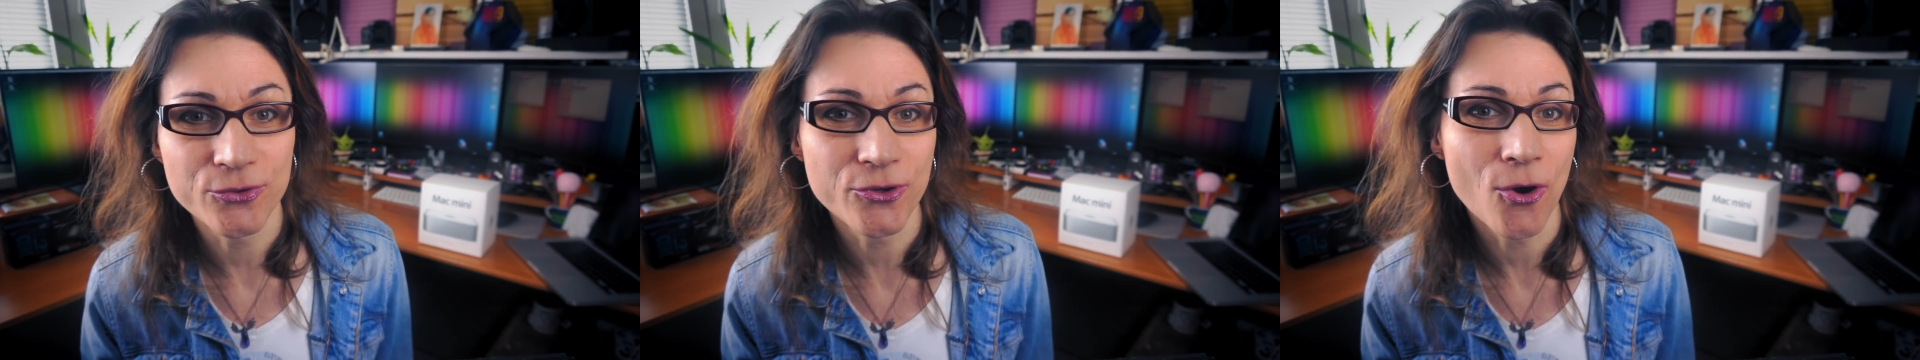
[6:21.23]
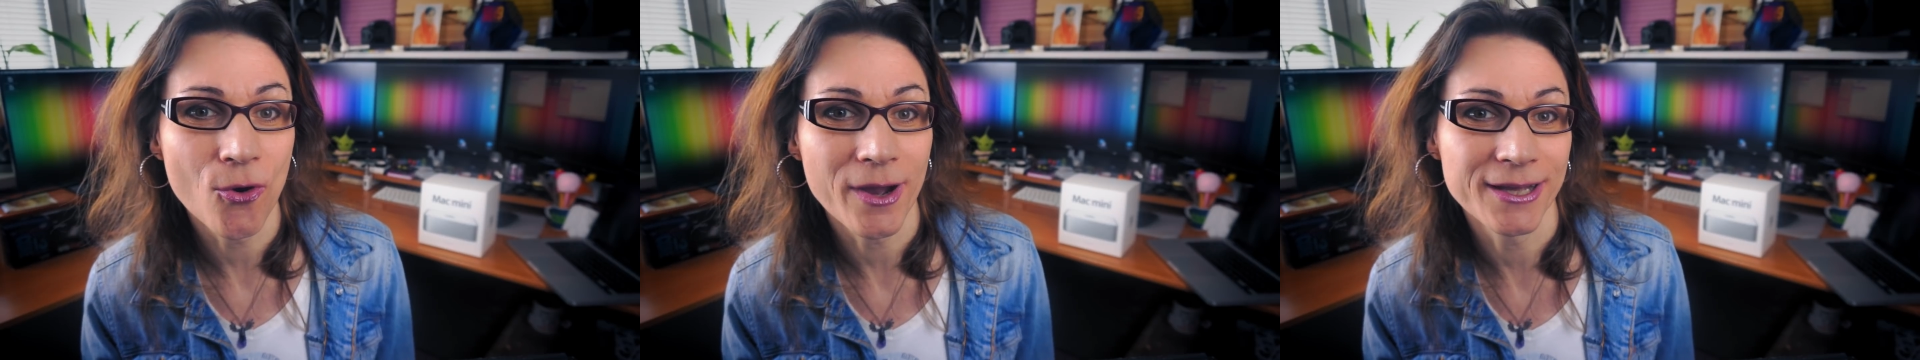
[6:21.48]

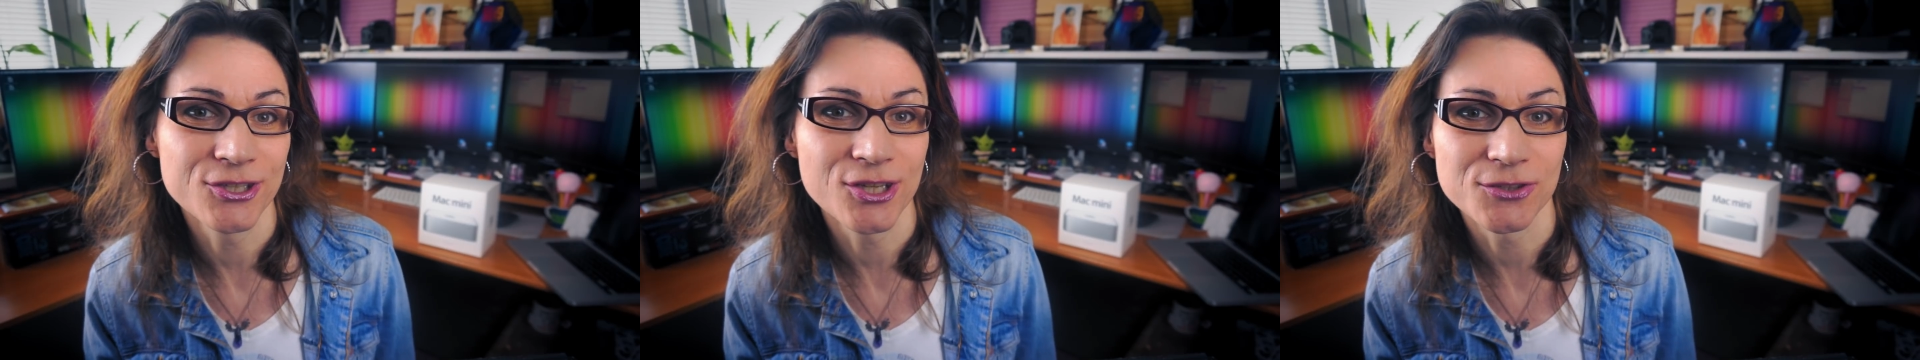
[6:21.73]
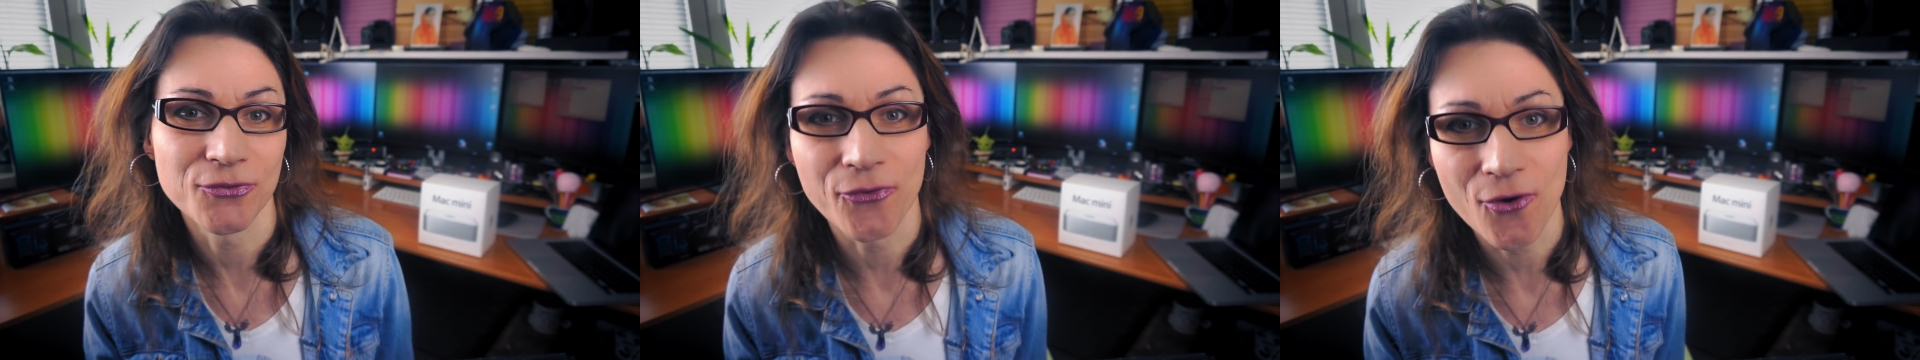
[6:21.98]
Duo and
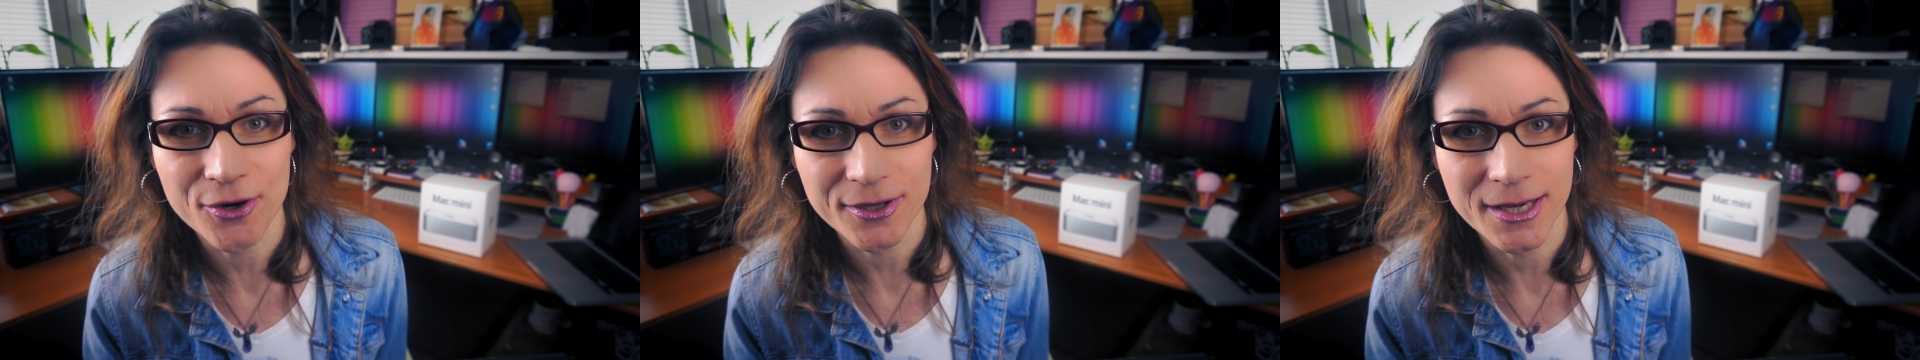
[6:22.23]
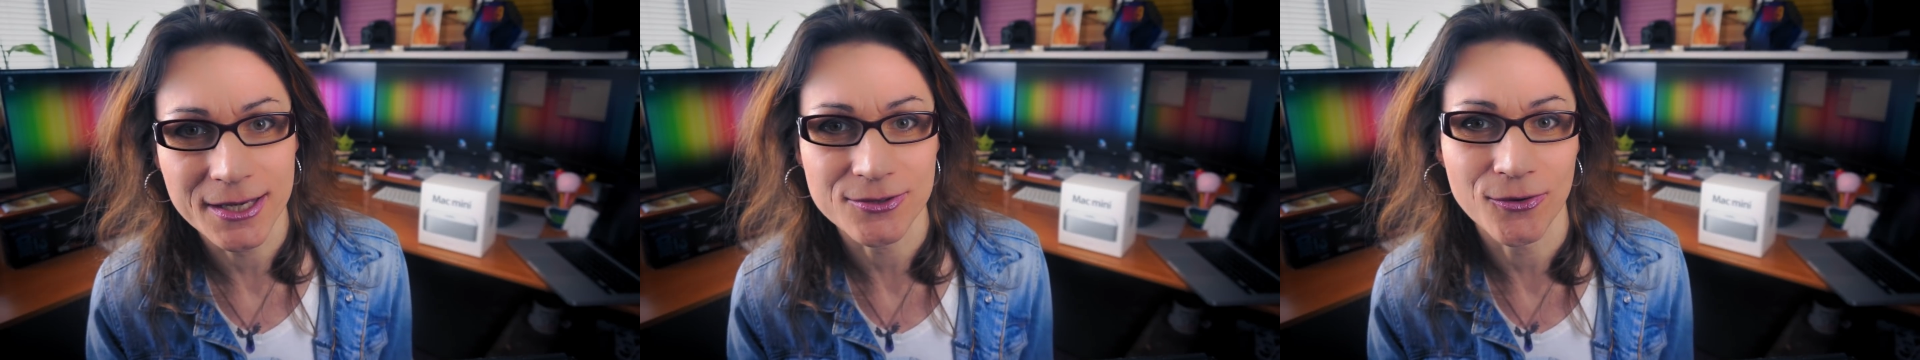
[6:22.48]
just 4
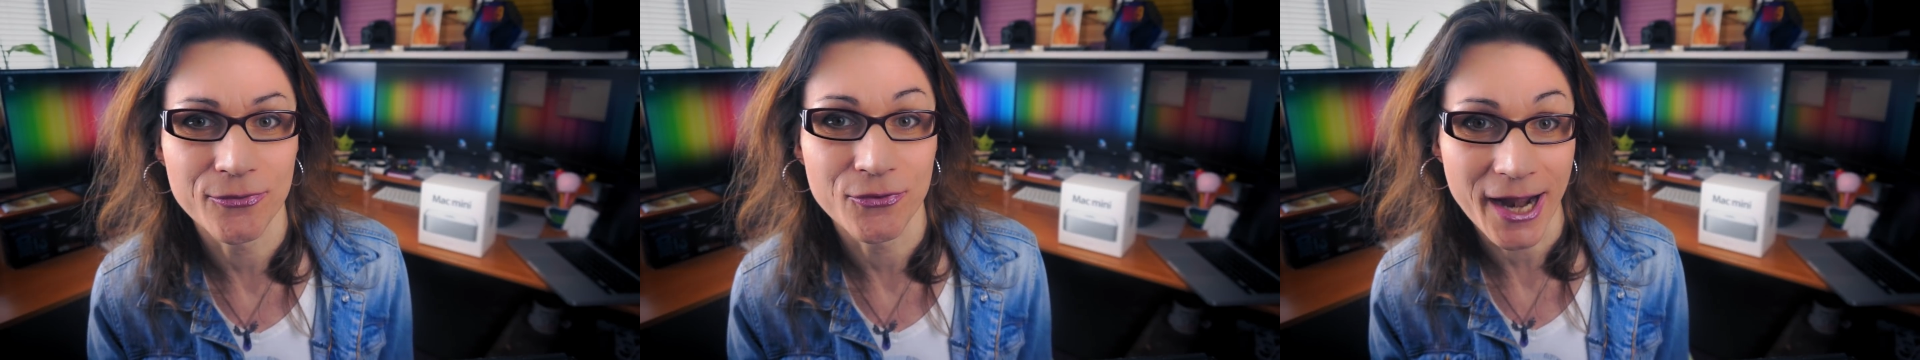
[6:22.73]
gigs of